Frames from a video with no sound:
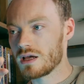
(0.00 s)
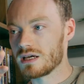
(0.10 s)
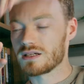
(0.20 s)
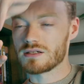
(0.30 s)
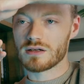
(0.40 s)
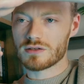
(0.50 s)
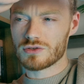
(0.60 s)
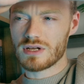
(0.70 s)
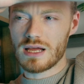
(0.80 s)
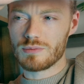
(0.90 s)
and another
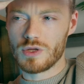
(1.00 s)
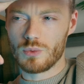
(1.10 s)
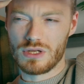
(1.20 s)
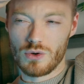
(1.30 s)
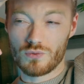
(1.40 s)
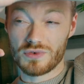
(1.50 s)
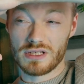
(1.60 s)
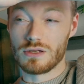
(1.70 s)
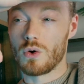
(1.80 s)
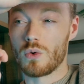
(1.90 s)
name that we don't
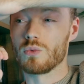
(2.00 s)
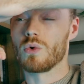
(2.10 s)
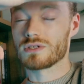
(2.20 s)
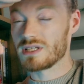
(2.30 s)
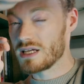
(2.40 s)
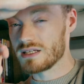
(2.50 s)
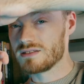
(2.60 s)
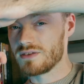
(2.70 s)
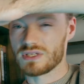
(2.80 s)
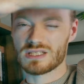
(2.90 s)
really know what it
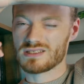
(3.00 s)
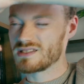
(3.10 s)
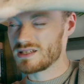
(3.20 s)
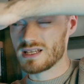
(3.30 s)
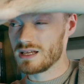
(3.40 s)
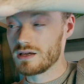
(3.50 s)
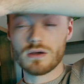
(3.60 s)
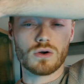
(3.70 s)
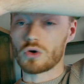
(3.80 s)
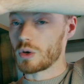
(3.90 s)
is, if it's a city
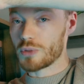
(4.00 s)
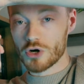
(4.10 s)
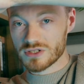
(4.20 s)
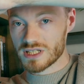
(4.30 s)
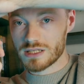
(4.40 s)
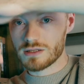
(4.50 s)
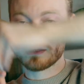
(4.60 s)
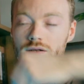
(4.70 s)
or a person.